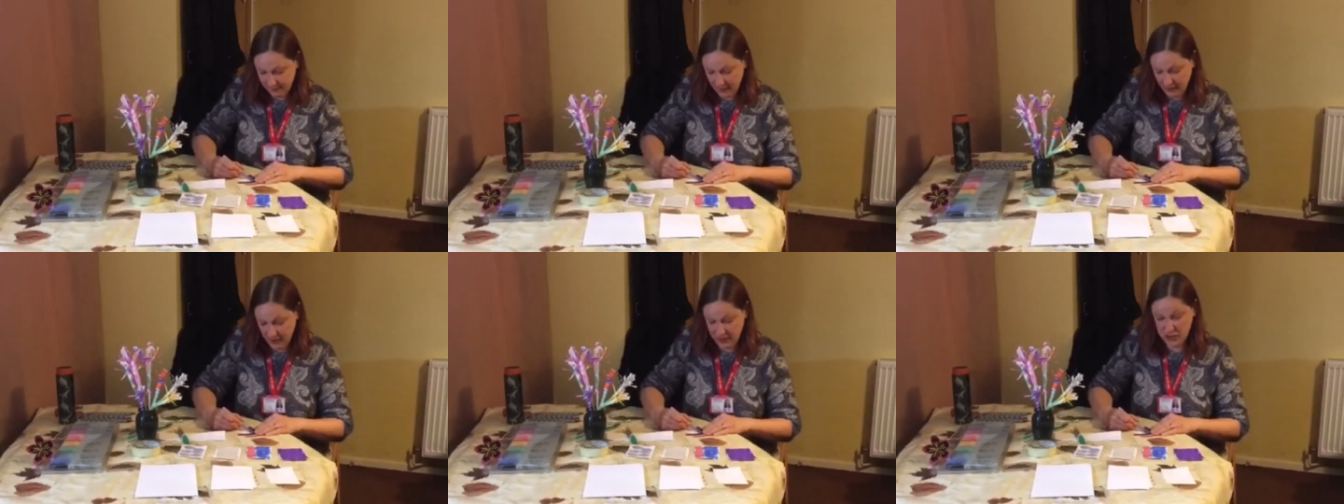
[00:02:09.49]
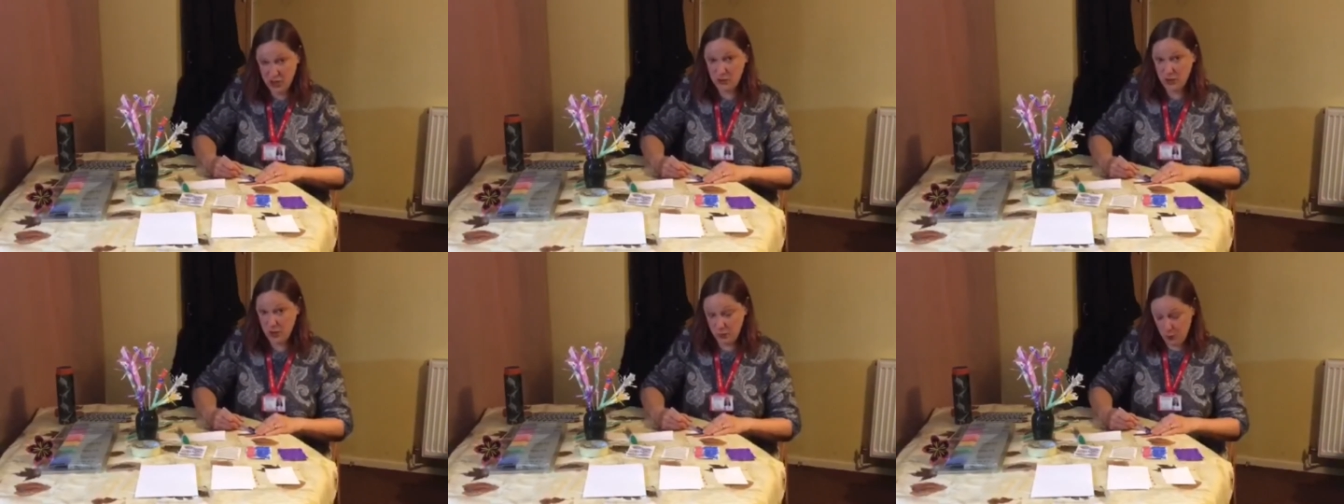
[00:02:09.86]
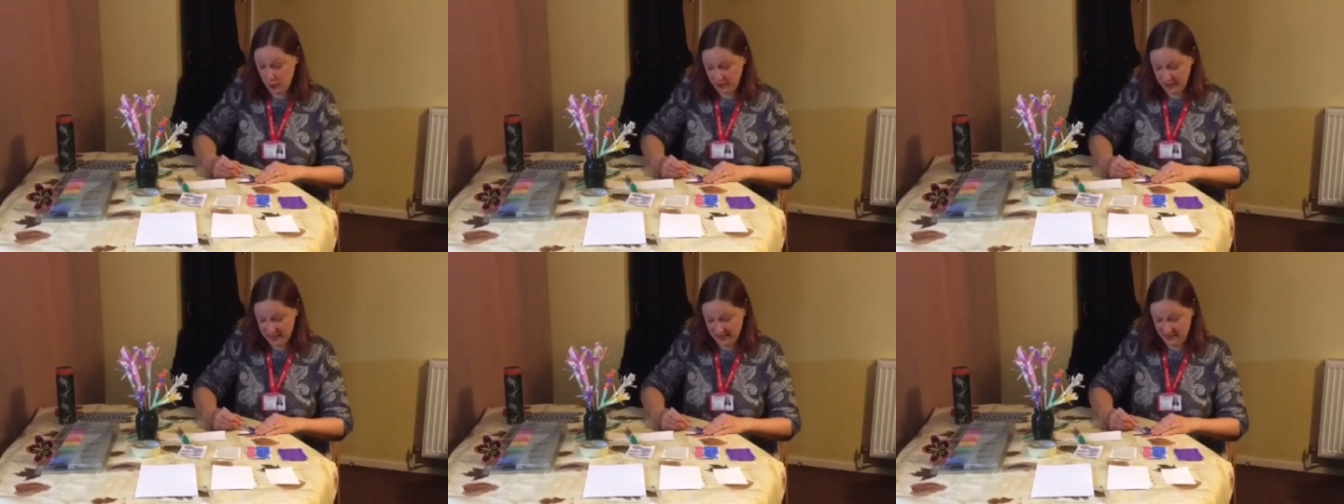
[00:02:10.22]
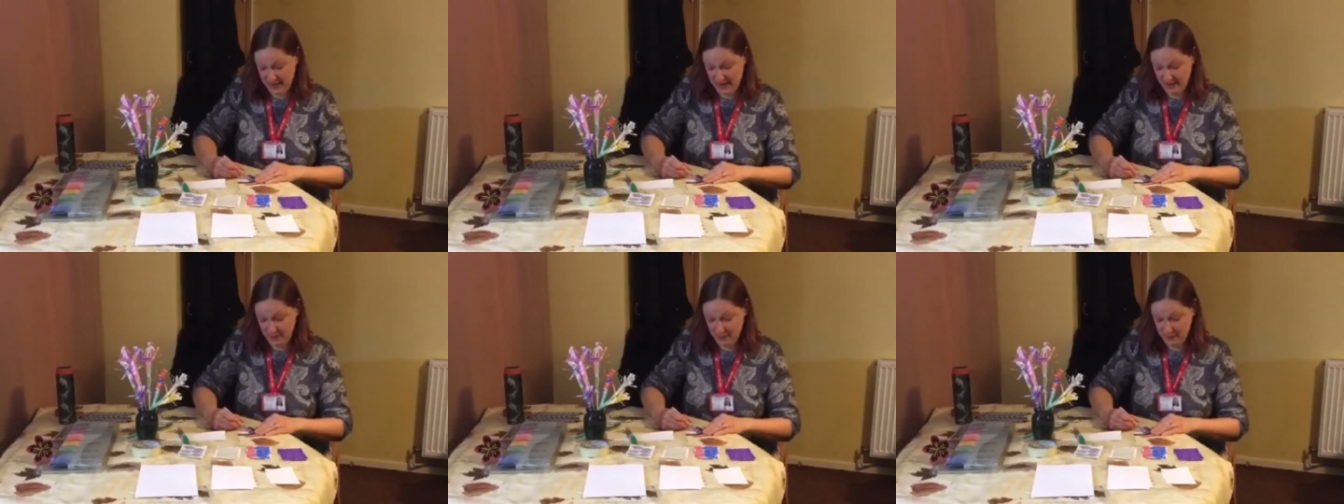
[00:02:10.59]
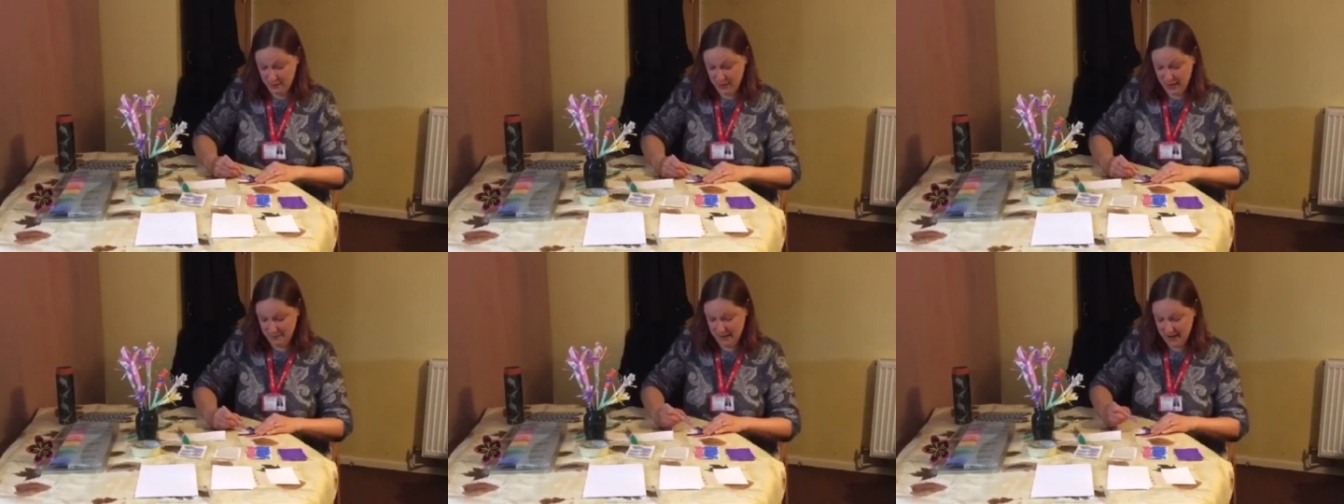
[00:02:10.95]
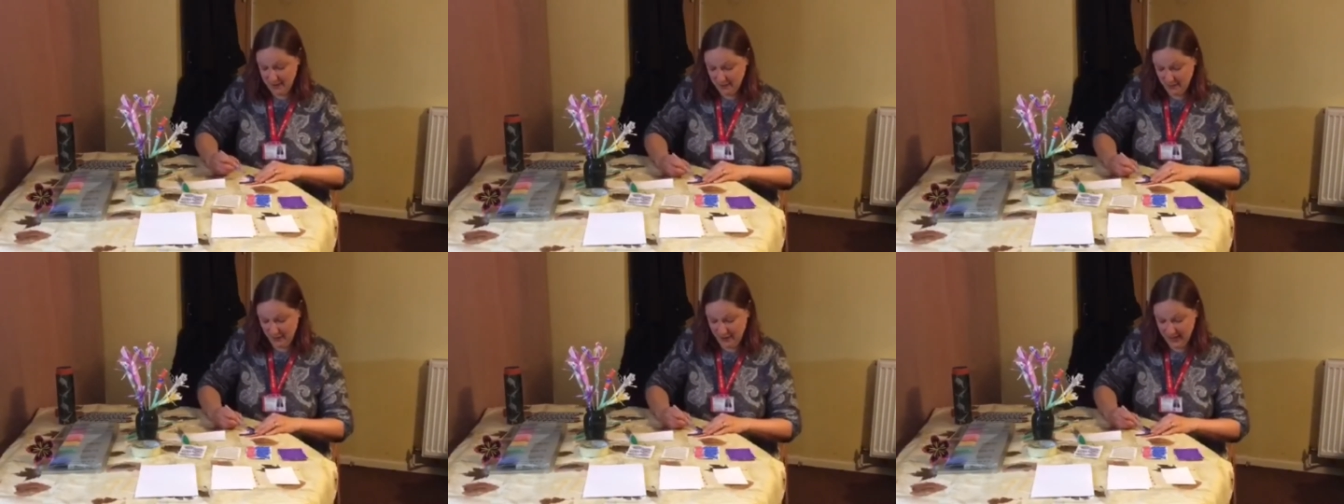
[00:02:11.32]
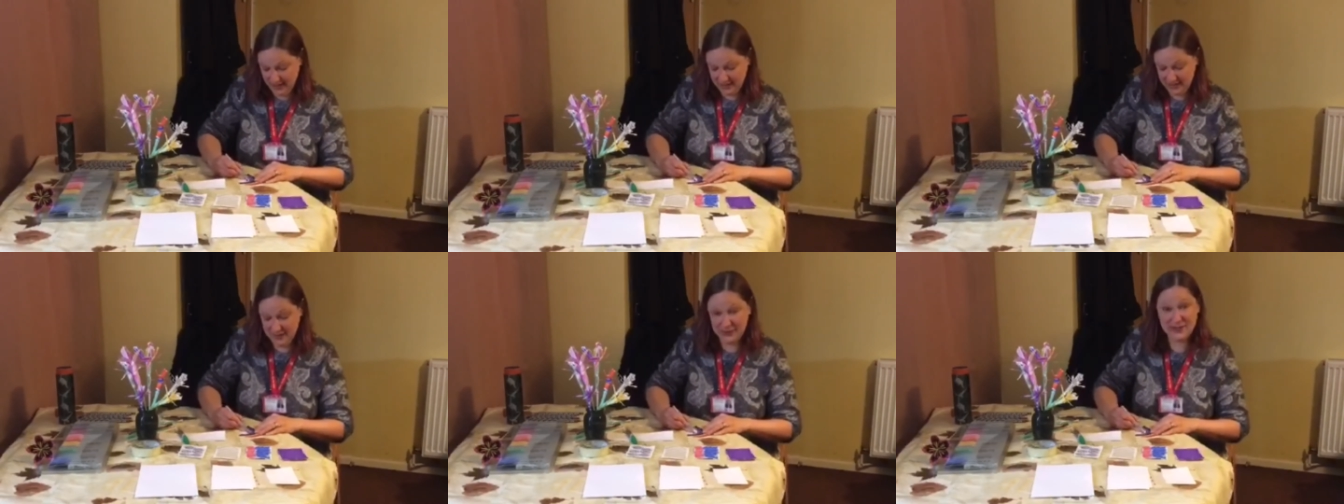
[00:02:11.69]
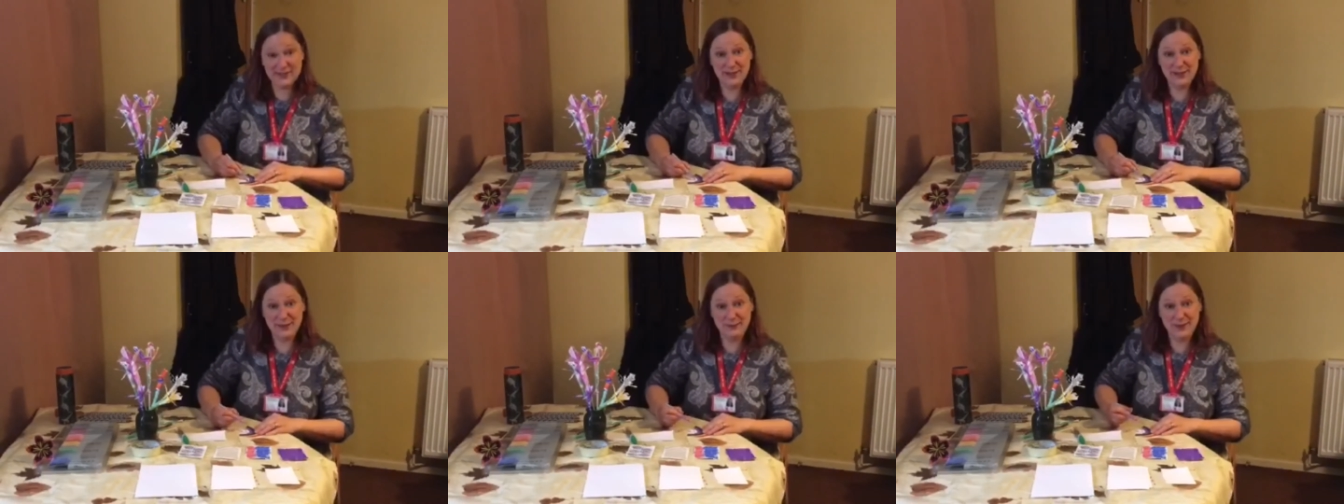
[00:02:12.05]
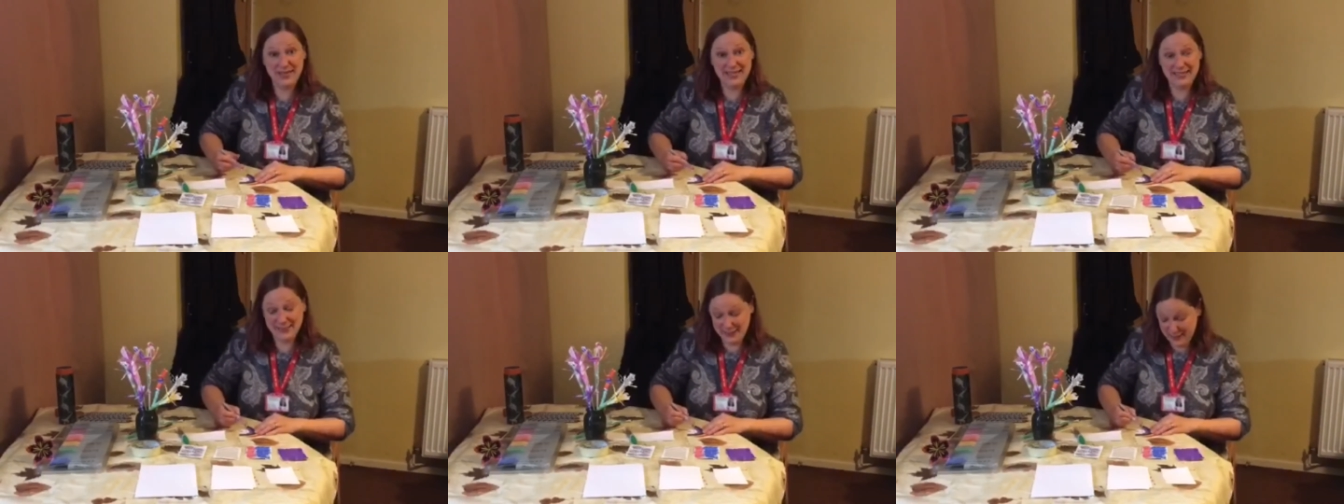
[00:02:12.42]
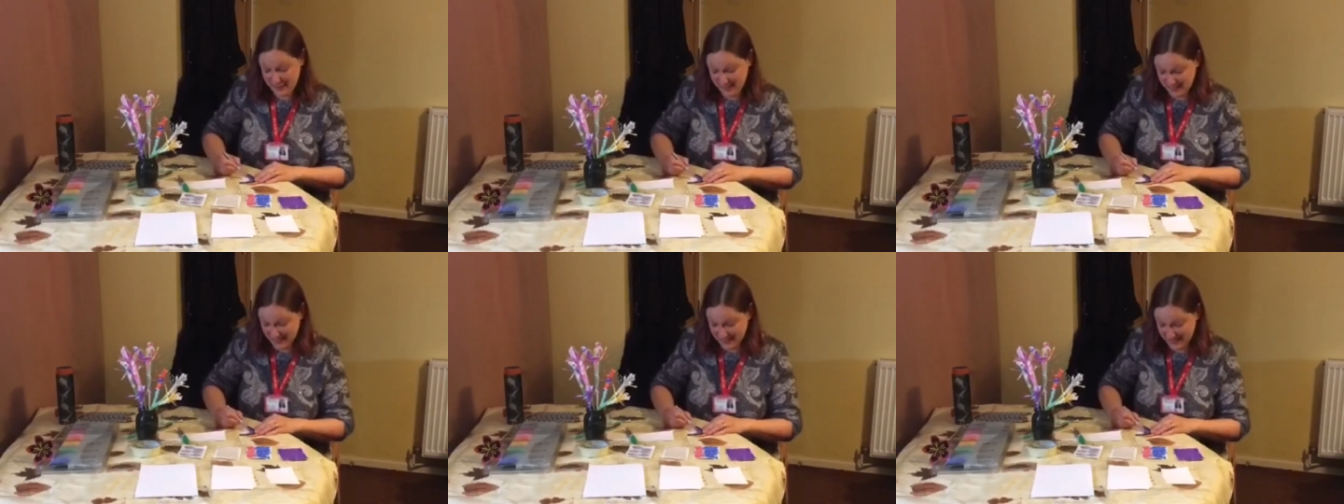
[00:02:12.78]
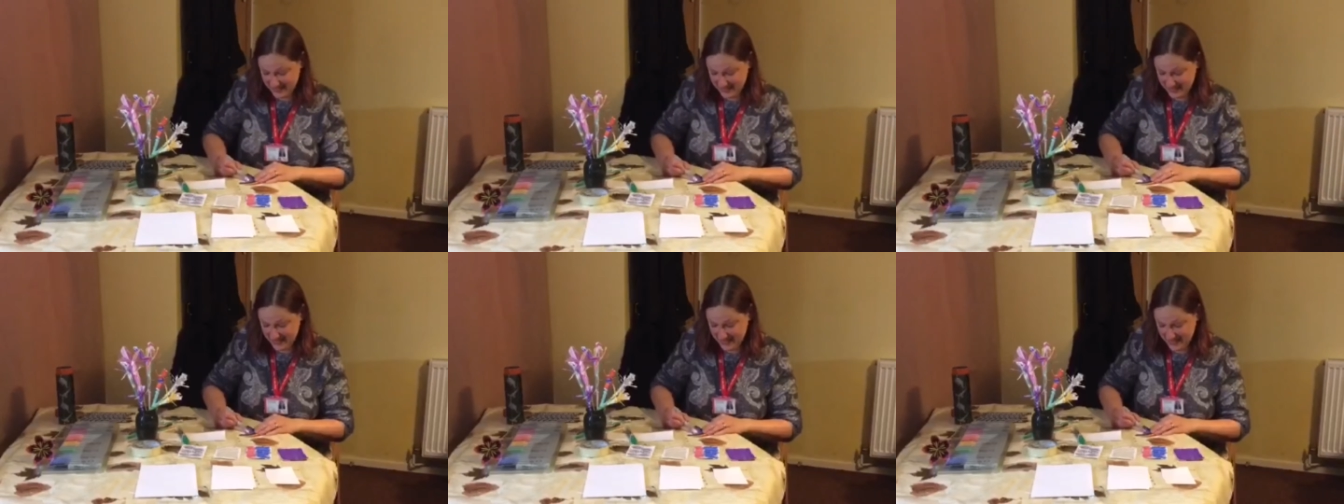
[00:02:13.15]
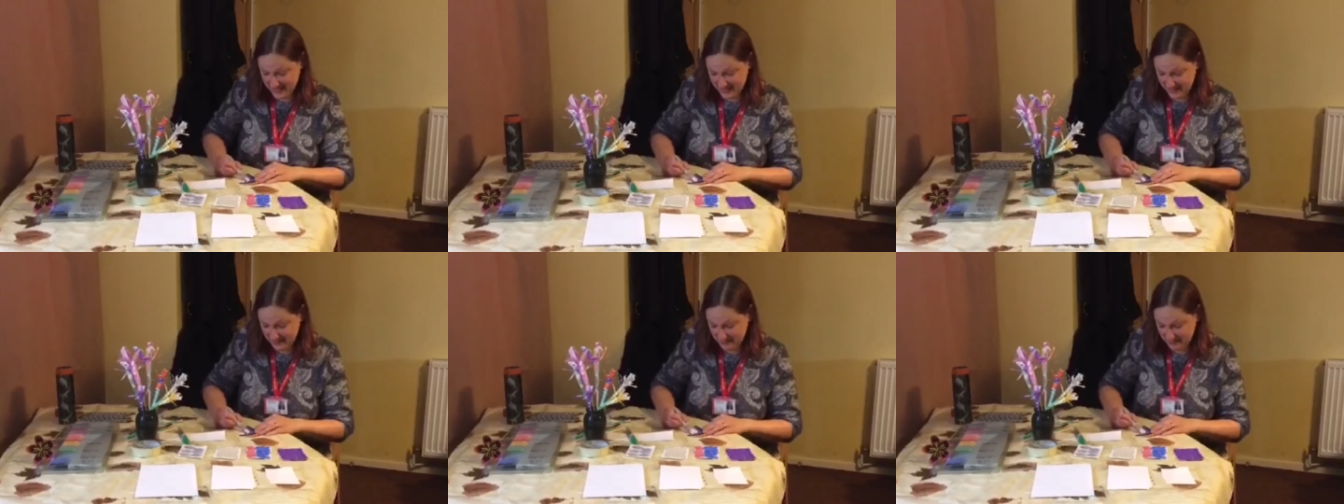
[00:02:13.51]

I don't know what this flower will come out like, so it's going to be exciting to see.